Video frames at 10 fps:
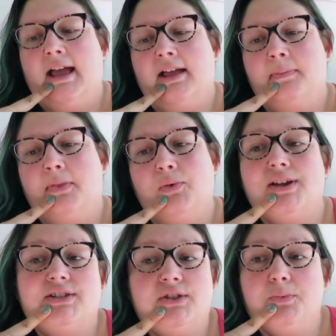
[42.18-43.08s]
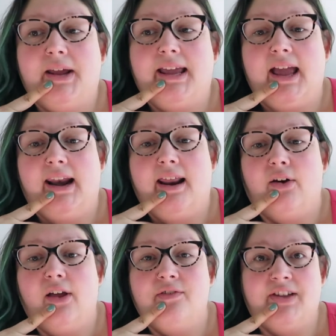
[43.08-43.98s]
The rest of the weekend, I
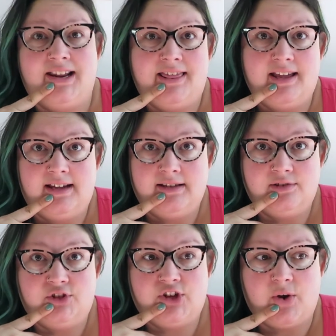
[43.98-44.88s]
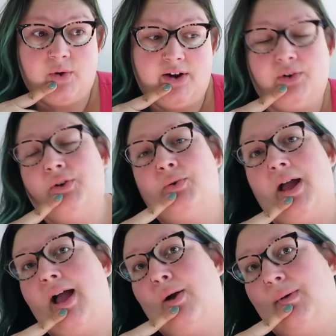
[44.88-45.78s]
don't have anything. So I don't know
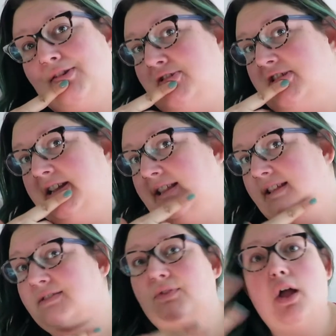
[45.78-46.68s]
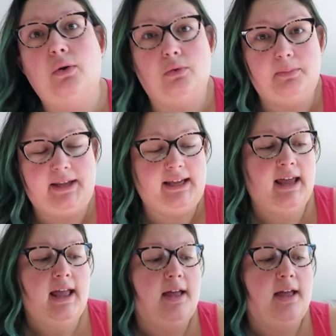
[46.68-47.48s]
how interesting this vlog will be.